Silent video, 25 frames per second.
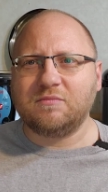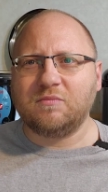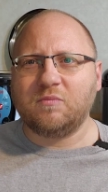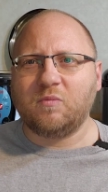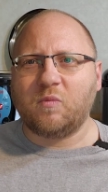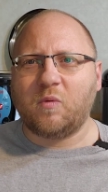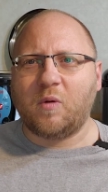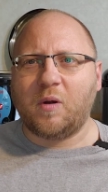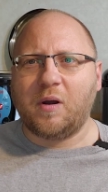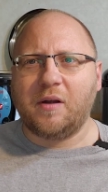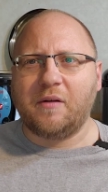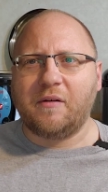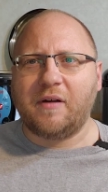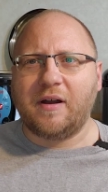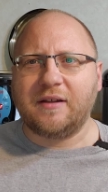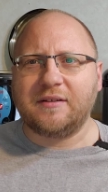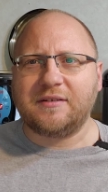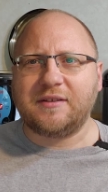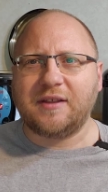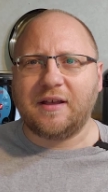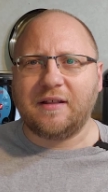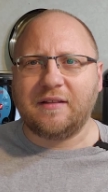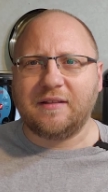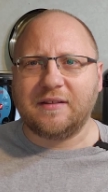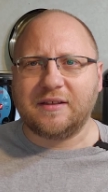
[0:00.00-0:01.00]
running
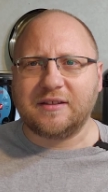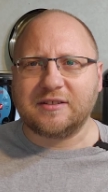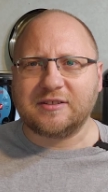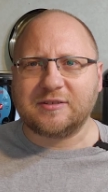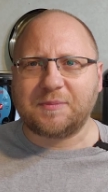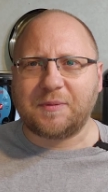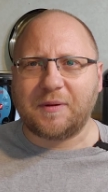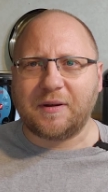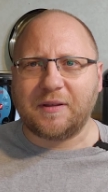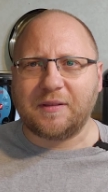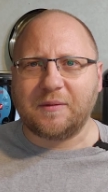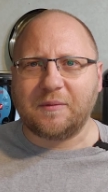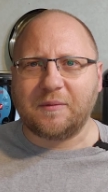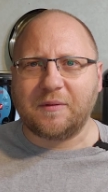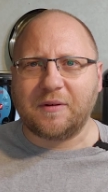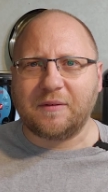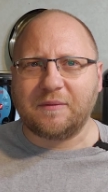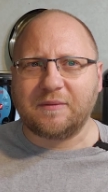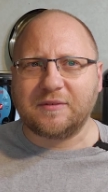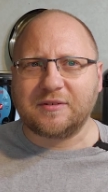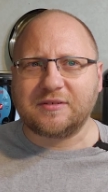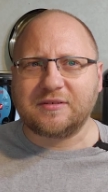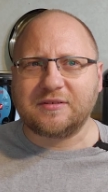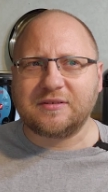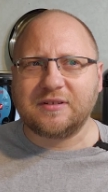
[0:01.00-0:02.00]
around telling and spreading the word
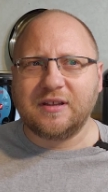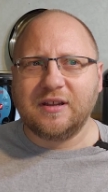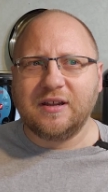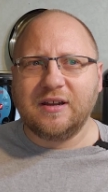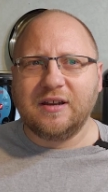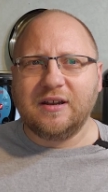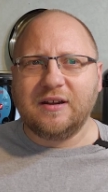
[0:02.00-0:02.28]
of his